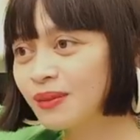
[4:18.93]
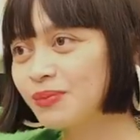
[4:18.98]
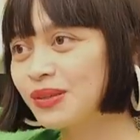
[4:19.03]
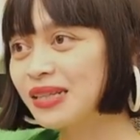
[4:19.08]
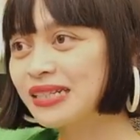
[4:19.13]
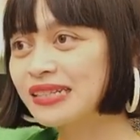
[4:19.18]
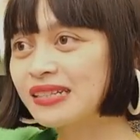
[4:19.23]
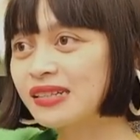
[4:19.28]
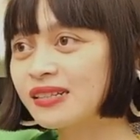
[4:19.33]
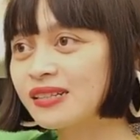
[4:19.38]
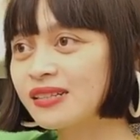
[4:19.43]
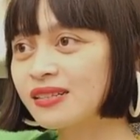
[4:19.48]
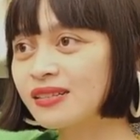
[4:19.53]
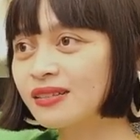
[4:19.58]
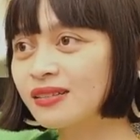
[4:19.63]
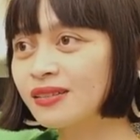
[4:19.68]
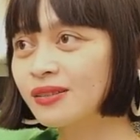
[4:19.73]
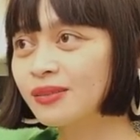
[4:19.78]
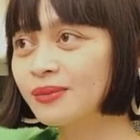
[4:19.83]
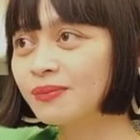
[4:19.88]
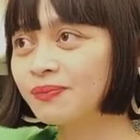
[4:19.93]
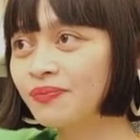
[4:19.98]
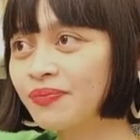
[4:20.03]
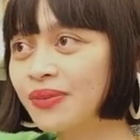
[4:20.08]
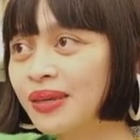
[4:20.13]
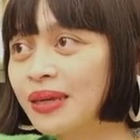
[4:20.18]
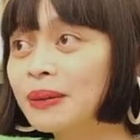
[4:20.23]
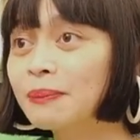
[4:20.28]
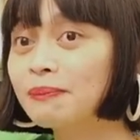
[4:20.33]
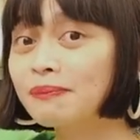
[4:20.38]
pieces
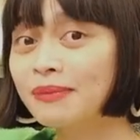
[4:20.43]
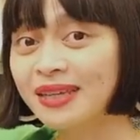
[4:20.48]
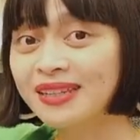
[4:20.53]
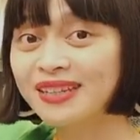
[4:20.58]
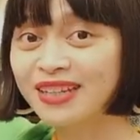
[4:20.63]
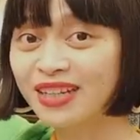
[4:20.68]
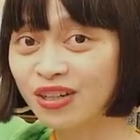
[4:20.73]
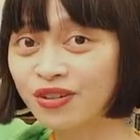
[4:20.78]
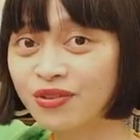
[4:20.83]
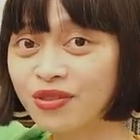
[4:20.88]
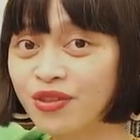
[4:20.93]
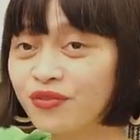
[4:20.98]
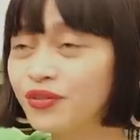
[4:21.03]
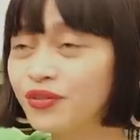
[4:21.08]
made here in the